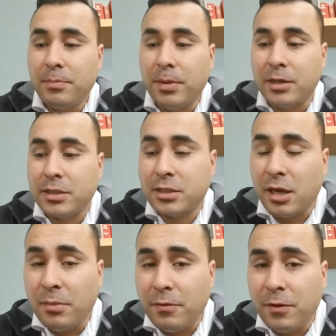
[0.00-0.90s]
but
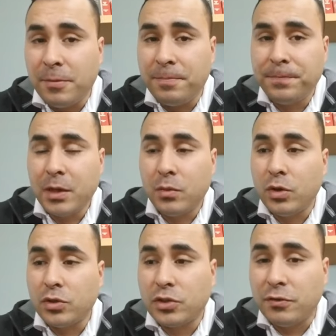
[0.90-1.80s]
some of them
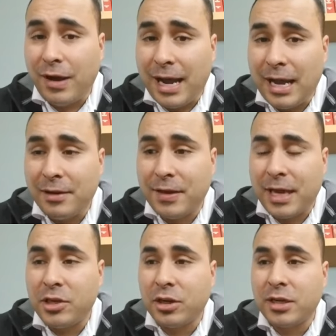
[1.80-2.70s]
will survive,
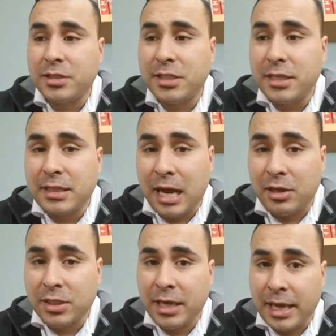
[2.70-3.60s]
and you're going to see
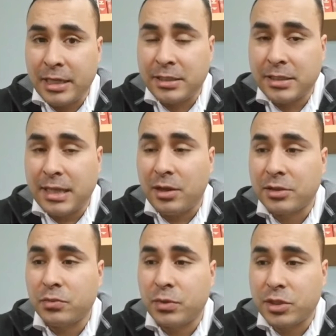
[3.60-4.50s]
thousand gains,
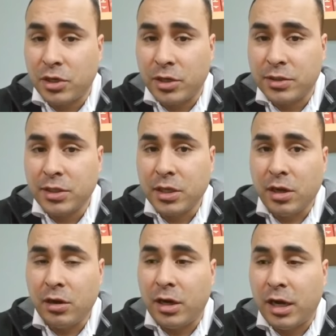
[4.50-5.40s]
thousand returns
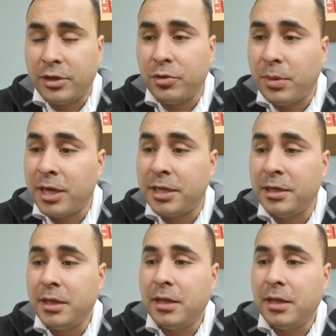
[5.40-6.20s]
on your money,